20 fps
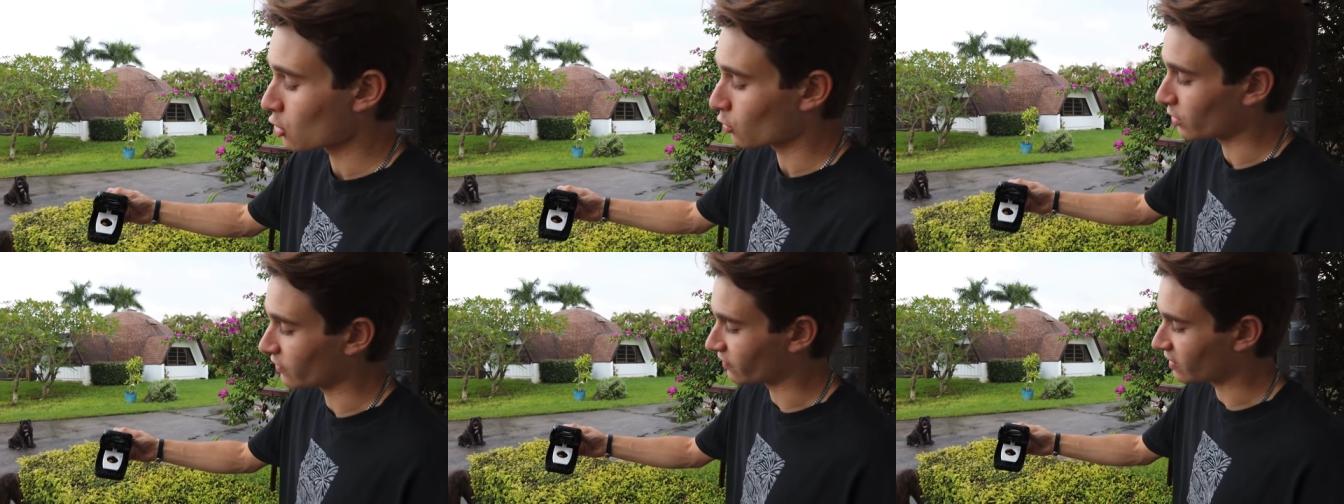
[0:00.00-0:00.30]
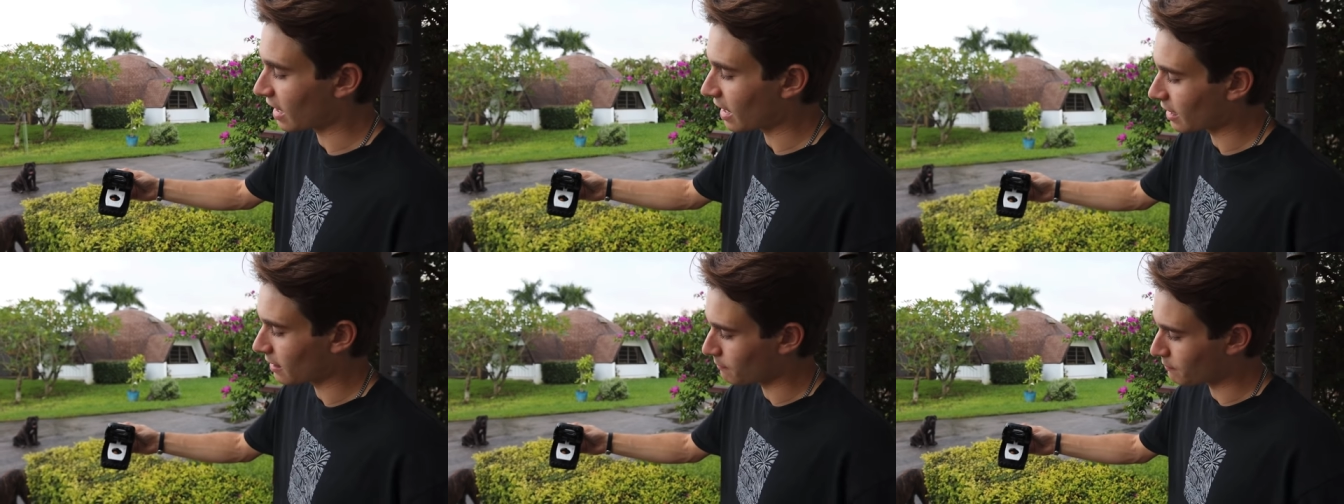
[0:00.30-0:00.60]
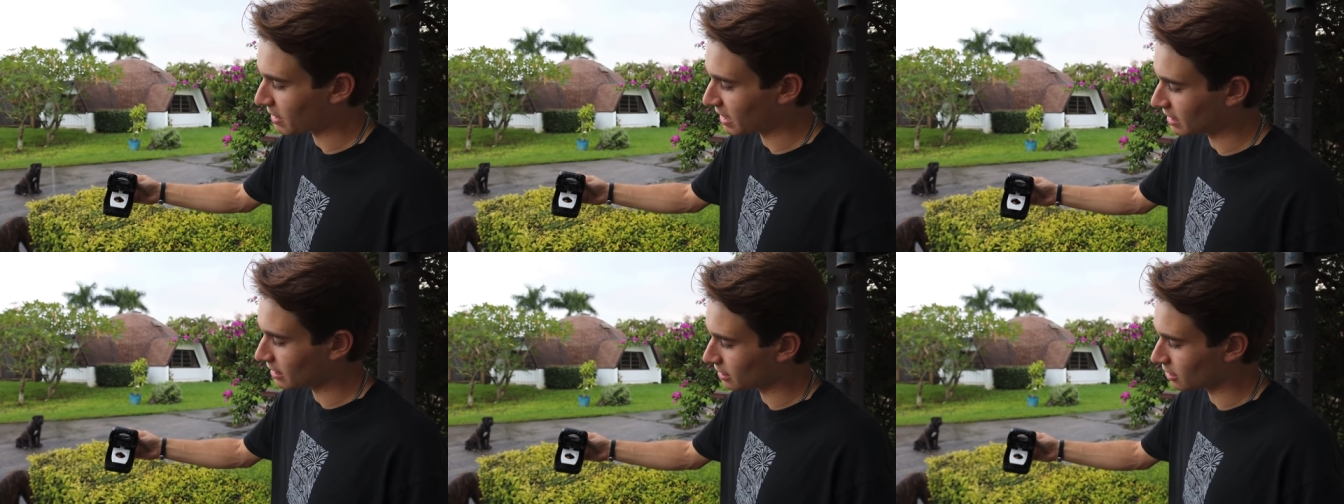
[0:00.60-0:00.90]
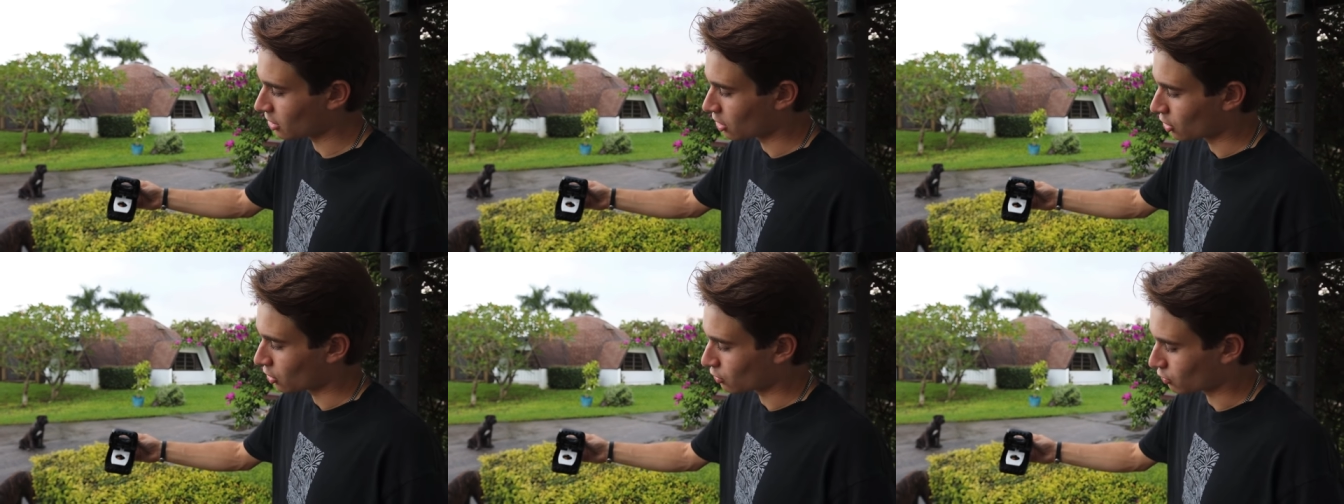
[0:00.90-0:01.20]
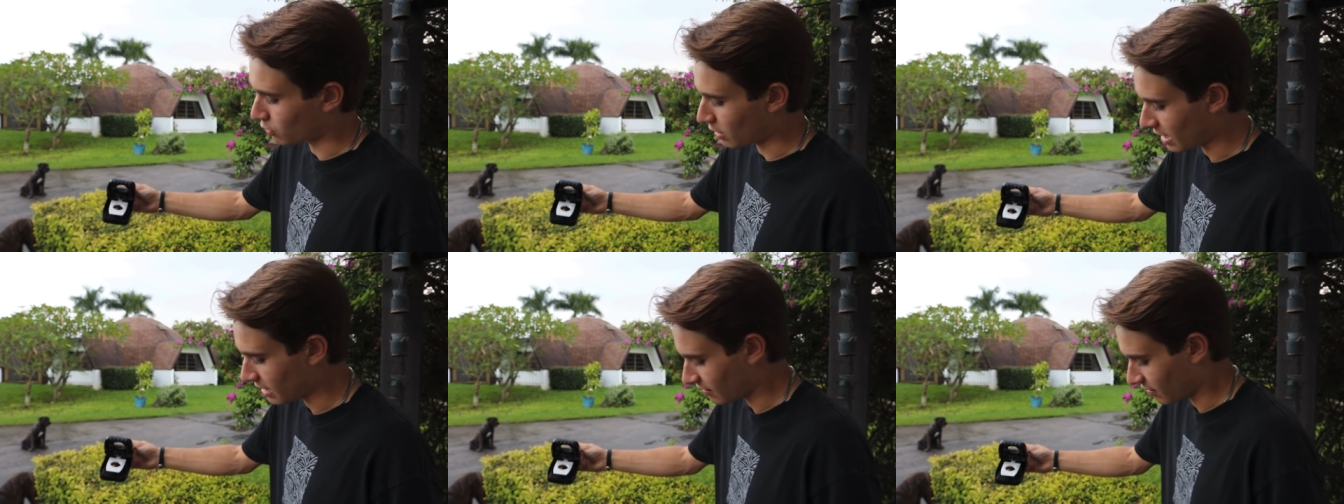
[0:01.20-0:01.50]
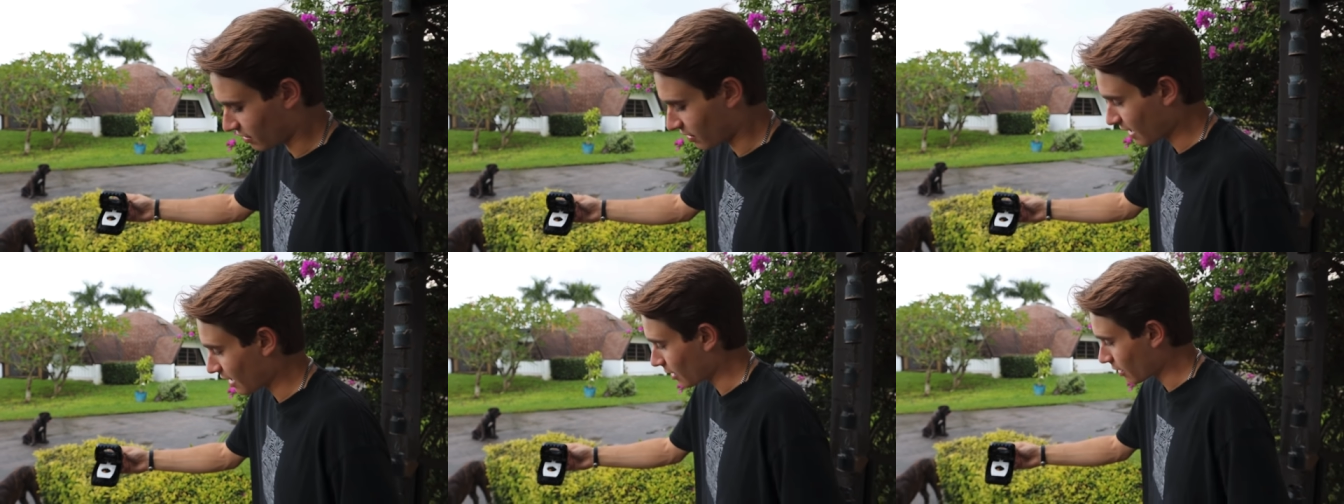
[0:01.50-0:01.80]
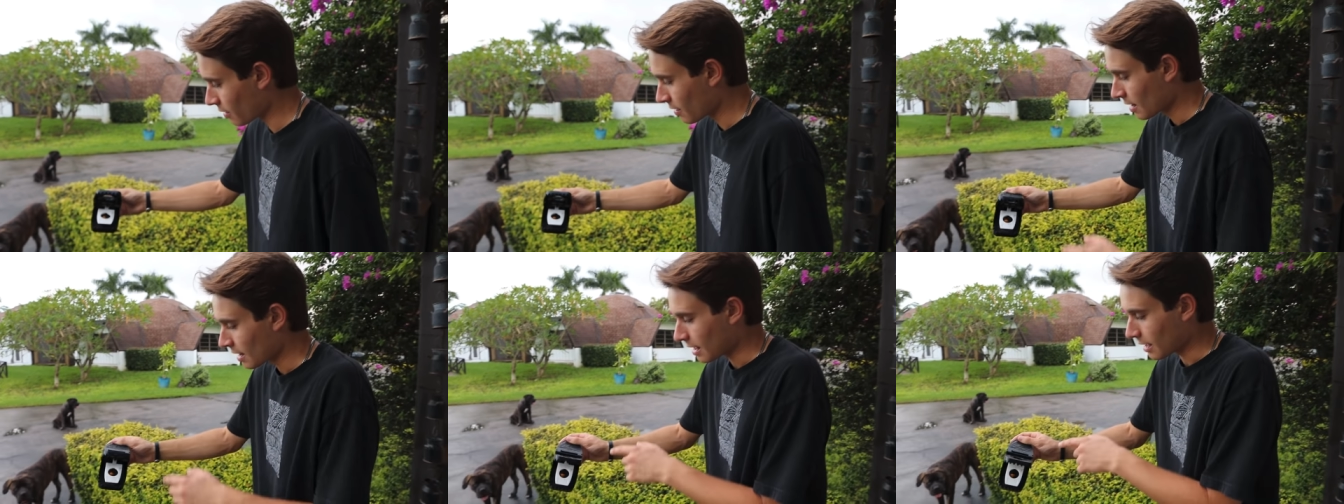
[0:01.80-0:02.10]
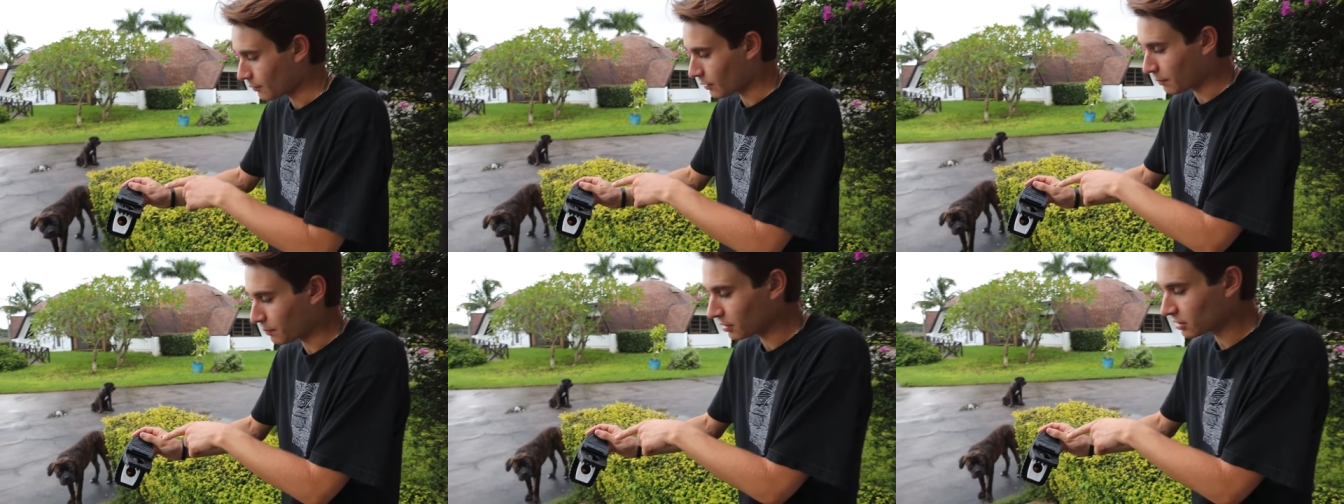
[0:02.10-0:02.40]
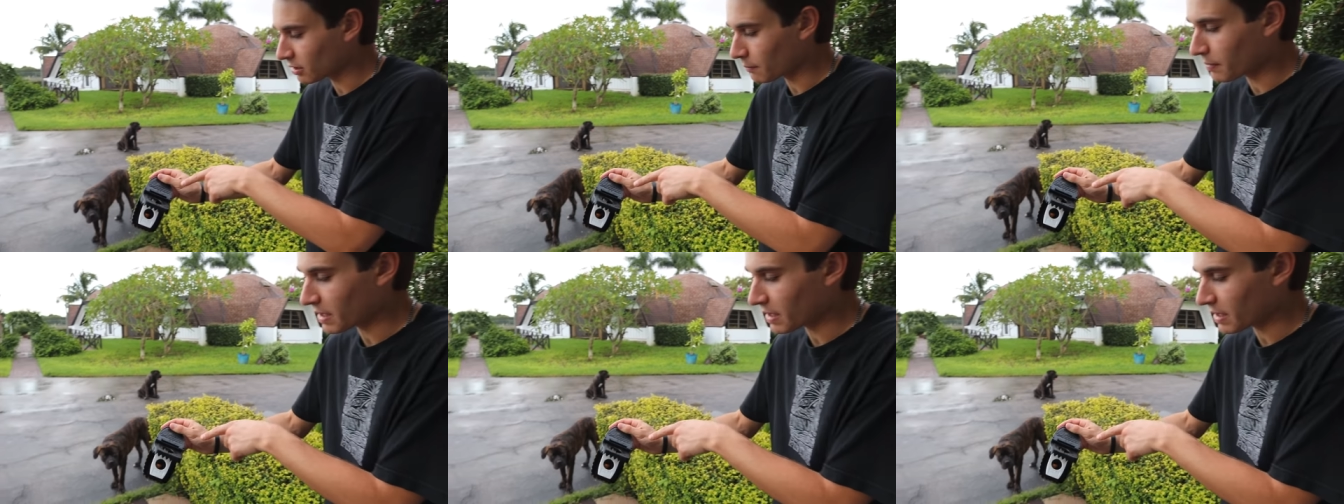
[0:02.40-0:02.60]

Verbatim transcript: we've got it baited right there, and we put the